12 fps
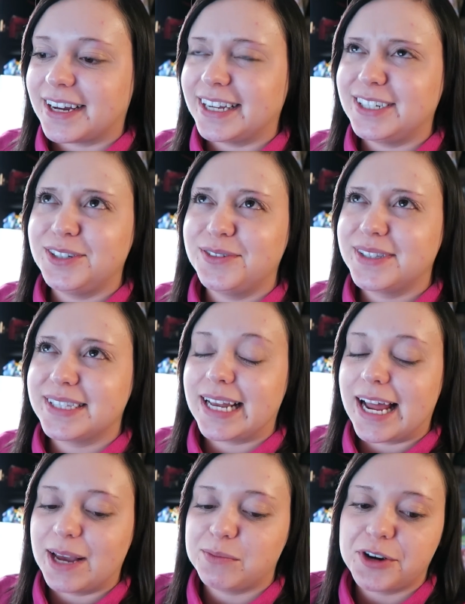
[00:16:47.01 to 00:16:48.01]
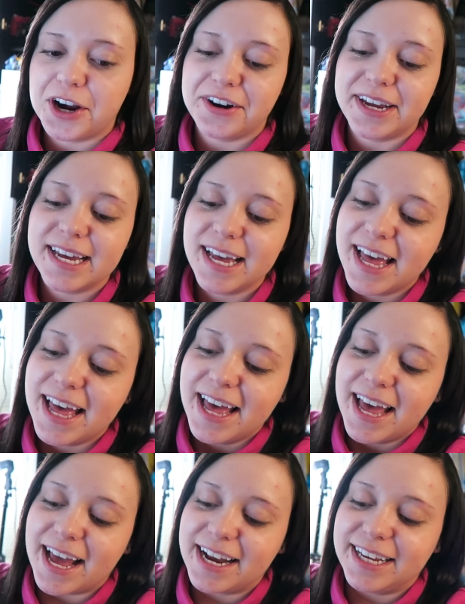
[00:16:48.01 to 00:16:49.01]

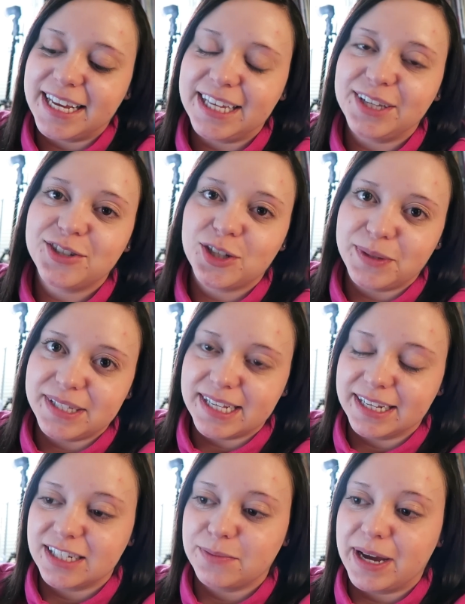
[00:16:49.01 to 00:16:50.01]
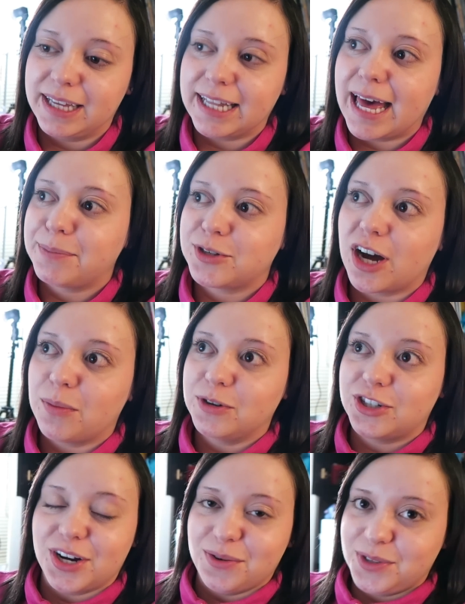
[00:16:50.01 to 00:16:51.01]
and it used to be synced to my laptop,
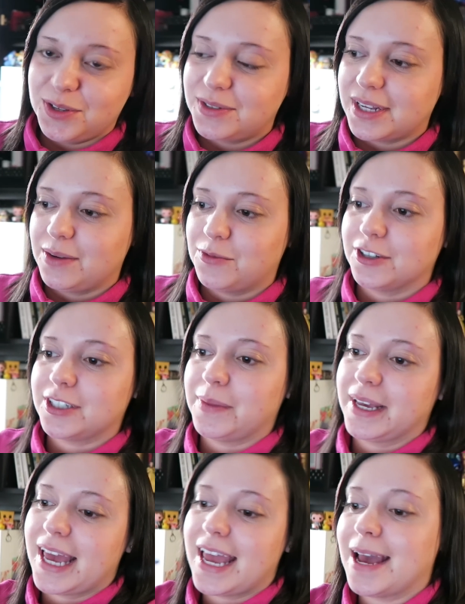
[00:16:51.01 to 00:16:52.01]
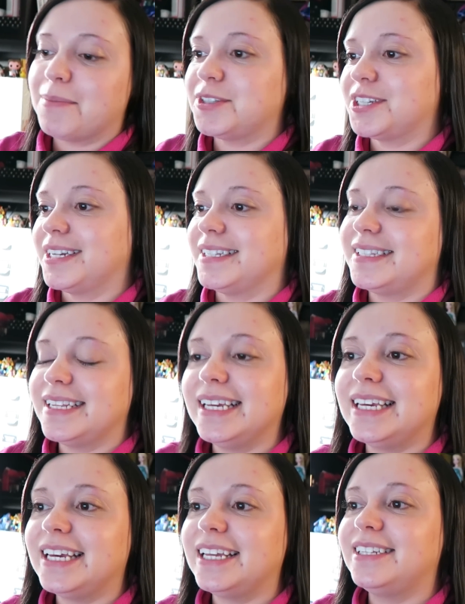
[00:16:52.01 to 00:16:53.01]
which I don't use anymore. So I'm like, hey, I'm just gonna
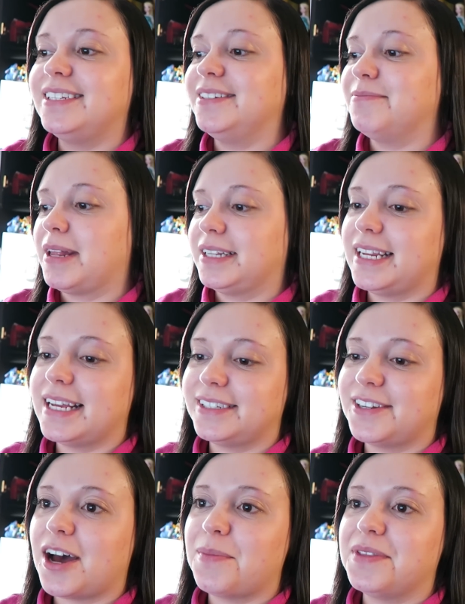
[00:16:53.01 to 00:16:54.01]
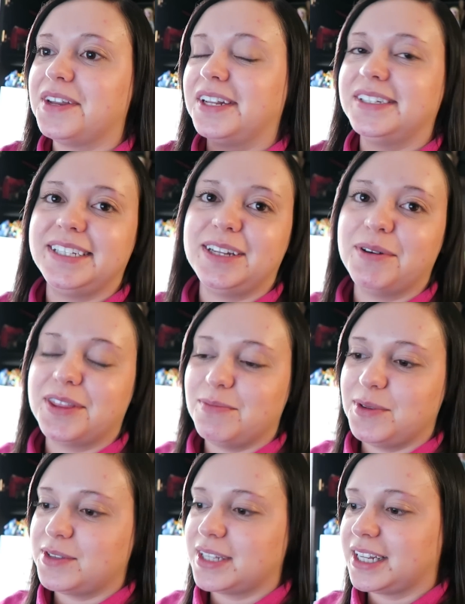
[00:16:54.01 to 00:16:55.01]
sync it to my desktop and then I'll deal with the
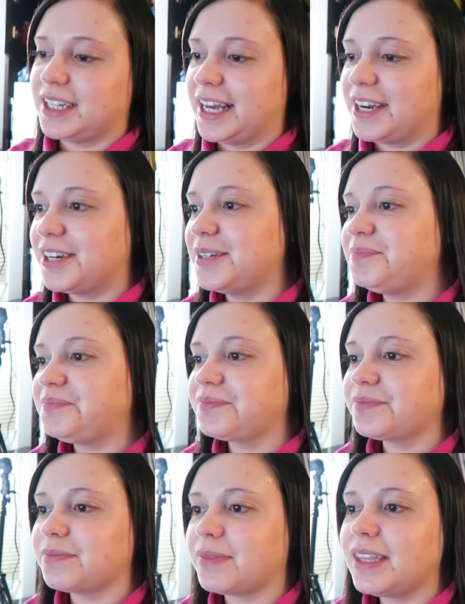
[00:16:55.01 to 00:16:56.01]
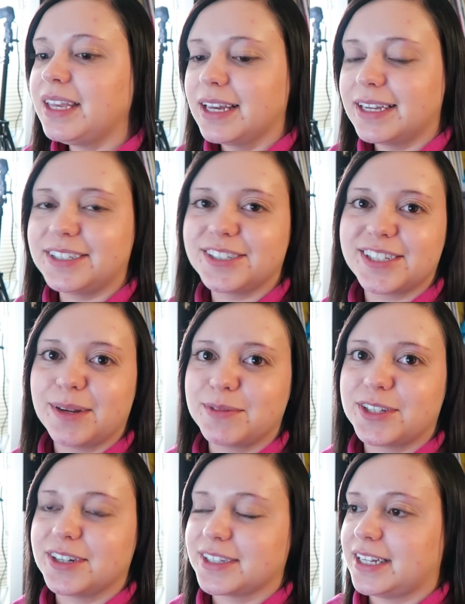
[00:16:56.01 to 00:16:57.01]
music later, because there's some
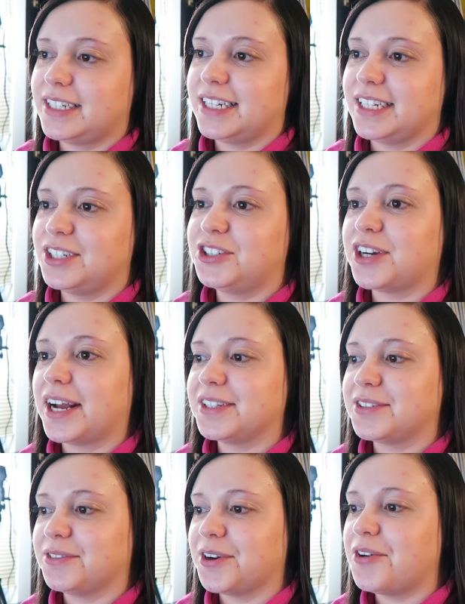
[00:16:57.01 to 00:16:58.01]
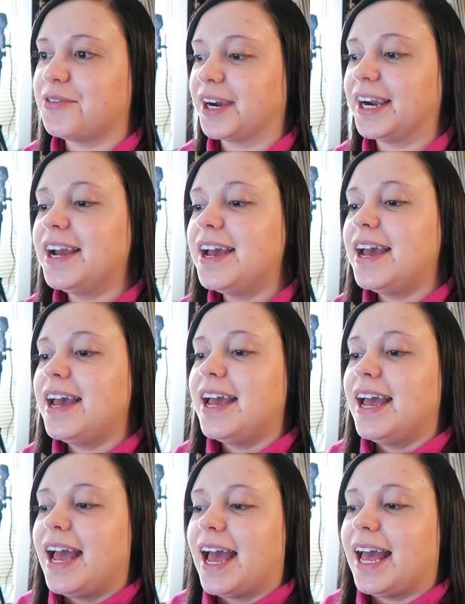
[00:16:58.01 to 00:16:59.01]
songs that didn't transfer over.
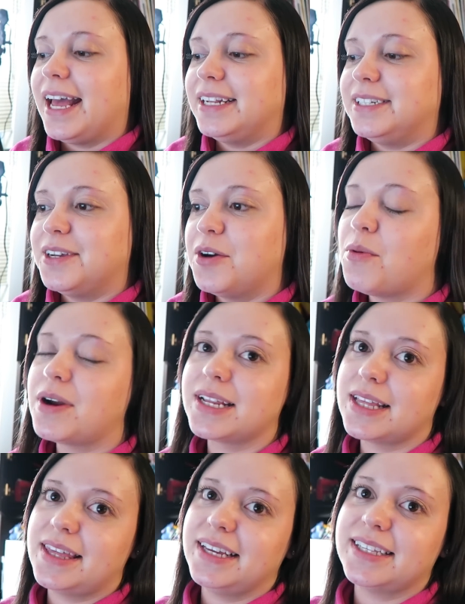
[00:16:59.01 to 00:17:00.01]
And one of the